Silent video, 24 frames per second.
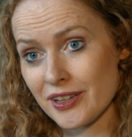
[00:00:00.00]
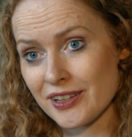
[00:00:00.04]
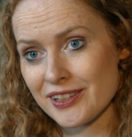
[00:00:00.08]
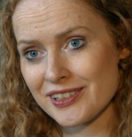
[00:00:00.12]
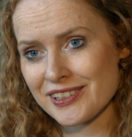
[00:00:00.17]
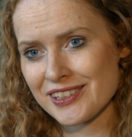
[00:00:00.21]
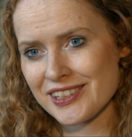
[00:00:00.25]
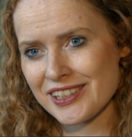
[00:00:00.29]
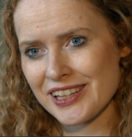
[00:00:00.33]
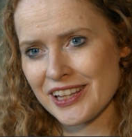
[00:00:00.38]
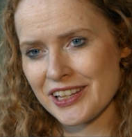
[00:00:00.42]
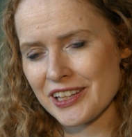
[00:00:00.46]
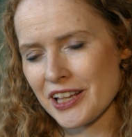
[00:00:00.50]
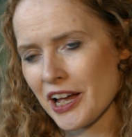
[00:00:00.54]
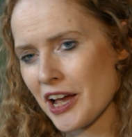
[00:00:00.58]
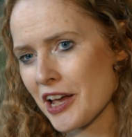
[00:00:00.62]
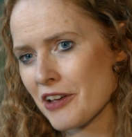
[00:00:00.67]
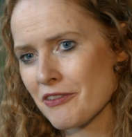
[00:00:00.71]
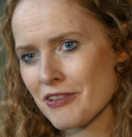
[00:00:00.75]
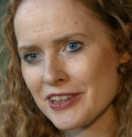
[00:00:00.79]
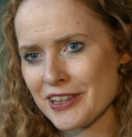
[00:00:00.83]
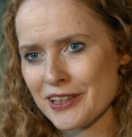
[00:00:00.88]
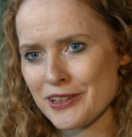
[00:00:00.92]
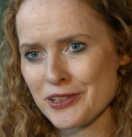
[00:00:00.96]
it. I
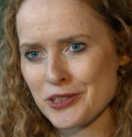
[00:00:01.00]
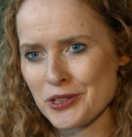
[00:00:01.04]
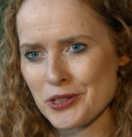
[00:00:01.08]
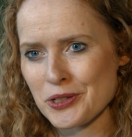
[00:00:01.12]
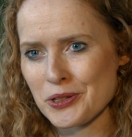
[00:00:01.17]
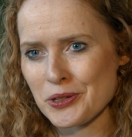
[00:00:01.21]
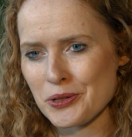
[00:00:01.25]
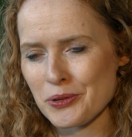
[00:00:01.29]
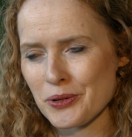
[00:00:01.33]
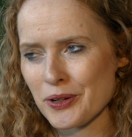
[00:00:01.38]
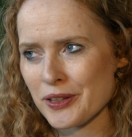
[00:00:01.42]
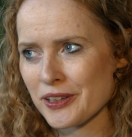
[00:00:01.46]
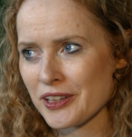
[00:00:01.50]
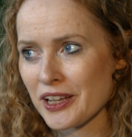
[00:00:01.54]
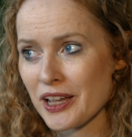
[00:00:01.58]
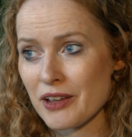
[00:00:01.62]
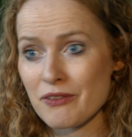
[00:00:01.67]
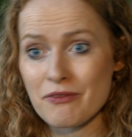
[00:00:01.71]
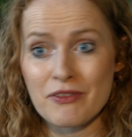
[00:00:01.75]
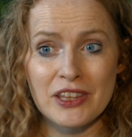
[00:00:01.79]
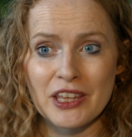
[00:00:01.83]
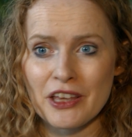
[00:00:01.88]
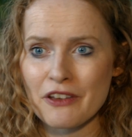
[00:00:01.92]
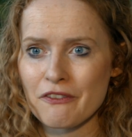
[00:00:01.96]
really do, and
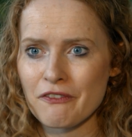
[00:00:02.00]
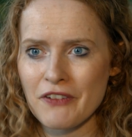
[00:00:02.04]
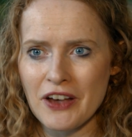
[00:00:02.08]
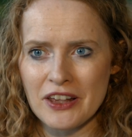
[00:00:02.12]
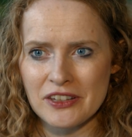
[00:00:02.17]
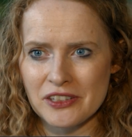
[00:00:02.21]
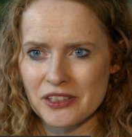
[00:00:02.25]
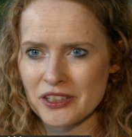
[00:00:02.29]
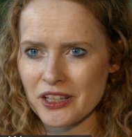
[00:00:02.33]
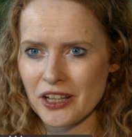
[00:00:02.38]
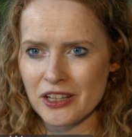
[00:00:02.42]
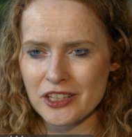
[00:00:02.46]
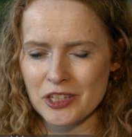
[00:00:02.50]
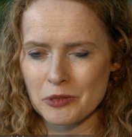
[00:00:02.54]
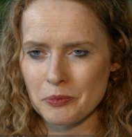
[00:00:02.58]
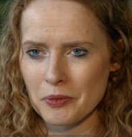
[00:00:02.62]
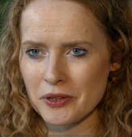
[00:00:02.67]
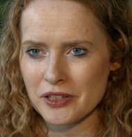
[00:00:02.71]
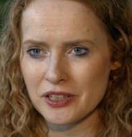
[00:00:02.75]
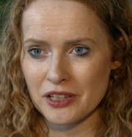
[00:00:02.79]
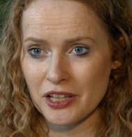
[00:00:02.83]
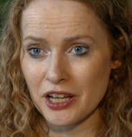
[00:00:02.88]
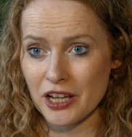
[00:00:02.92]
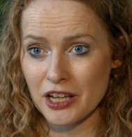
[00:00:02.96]
I'm really fascinated
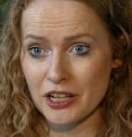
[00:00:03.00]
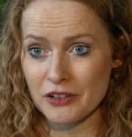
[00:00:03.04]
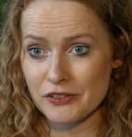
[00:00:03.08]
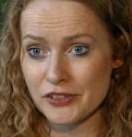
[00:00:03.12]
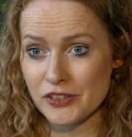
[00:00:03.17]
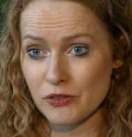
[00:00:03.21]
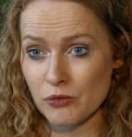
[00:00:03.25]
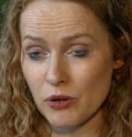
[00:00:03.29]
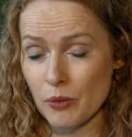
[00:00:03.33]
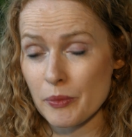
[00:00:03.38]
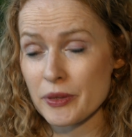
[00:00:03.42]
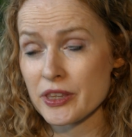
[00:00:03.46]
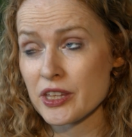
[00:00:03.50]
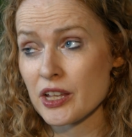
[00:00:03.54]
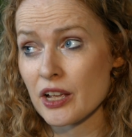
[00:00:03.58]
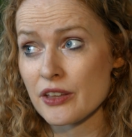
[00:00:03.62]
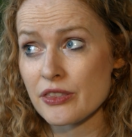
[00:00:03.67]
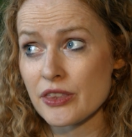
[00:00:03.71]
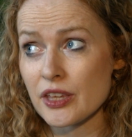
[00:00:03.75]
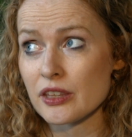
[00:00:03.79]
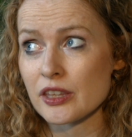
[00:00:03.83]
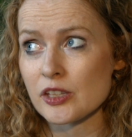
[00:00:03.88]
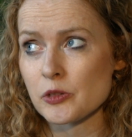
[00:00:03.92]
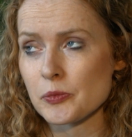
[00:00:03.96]
by the lives of women. And I
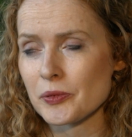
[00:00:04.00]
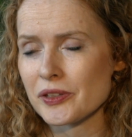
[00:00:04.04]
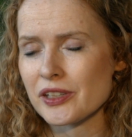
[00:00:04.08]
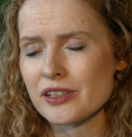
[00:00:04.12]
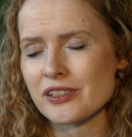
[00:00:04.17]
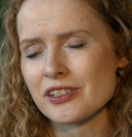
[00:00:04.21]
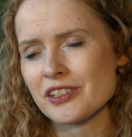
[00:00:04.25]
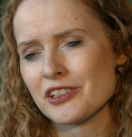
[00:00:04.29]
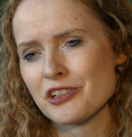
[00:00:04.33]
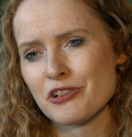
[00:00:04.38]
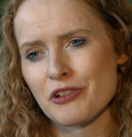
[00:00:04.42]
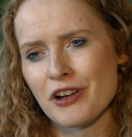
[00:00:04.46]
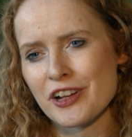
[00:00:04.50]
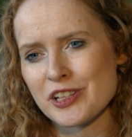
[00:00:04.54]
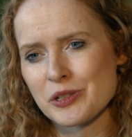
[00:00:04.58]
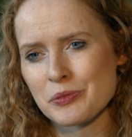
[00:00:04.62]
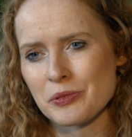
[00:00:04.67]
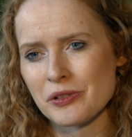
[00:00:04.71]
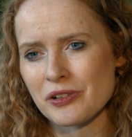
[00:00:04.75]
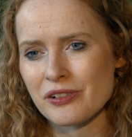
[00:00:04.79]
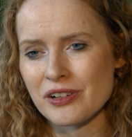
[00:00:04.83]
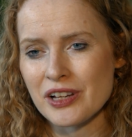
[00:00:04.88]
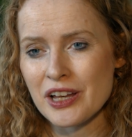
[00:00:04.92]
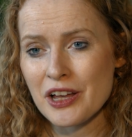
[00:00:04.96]
think there's been this
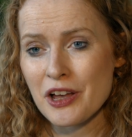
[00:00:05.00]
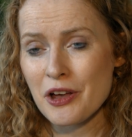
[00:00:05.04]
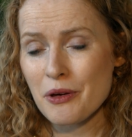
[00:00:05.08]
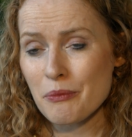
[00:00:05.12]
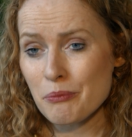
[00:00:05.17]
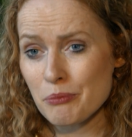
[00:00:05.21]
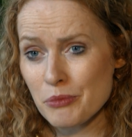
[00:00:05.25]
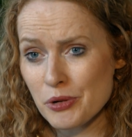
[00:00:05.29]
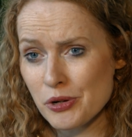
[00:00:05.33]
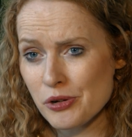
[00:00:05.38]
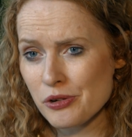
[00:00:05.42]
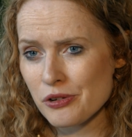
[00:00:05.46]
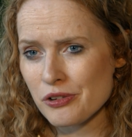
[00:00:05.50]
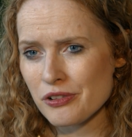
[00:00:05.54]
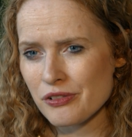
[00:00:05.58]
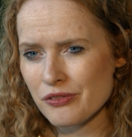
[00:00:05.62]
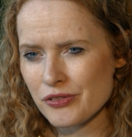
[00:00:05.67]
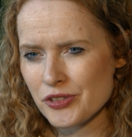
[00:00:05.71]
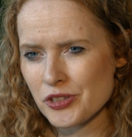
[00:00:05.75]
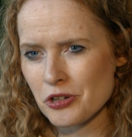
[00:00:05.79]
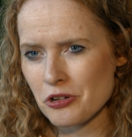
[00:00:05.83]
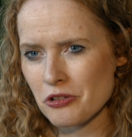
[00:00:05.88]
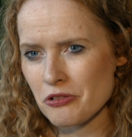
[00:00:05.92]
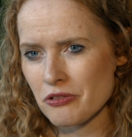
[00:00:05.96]
incredible
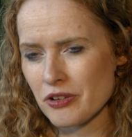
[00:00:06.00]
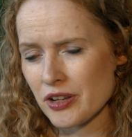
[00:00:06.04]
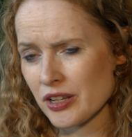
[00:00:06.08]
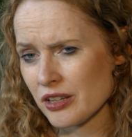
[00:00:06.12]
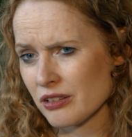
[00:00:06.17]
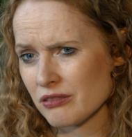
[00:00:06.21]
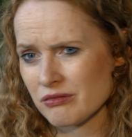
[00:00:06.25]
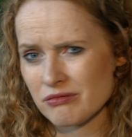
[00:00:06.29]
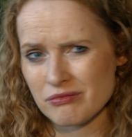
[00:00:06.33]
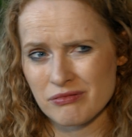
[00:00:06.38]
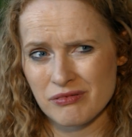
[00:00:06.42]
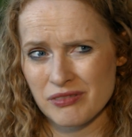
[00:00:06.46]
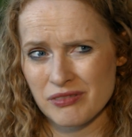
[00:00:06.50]
move during